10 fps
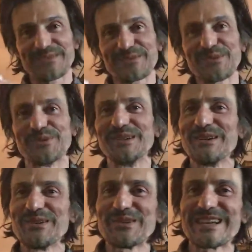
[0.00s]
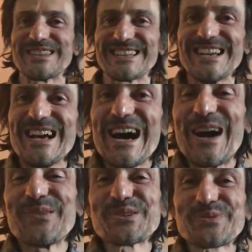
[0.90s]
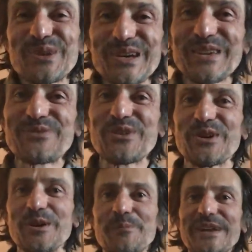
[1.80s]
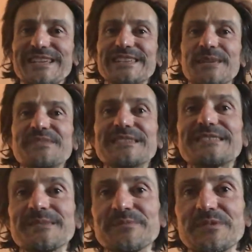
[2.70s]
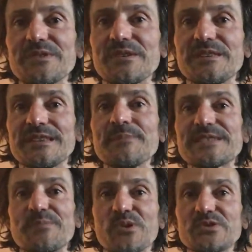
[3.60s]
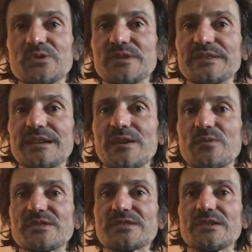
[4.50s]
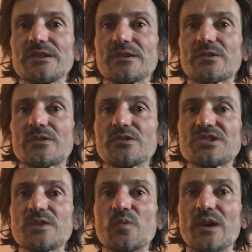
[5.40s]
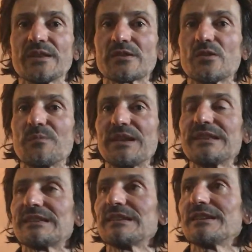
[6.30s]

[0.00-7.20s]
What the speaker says: Oh, look at that! I was working for Patrick Dempsey team in Dempsey Proton, and I was coaching one completely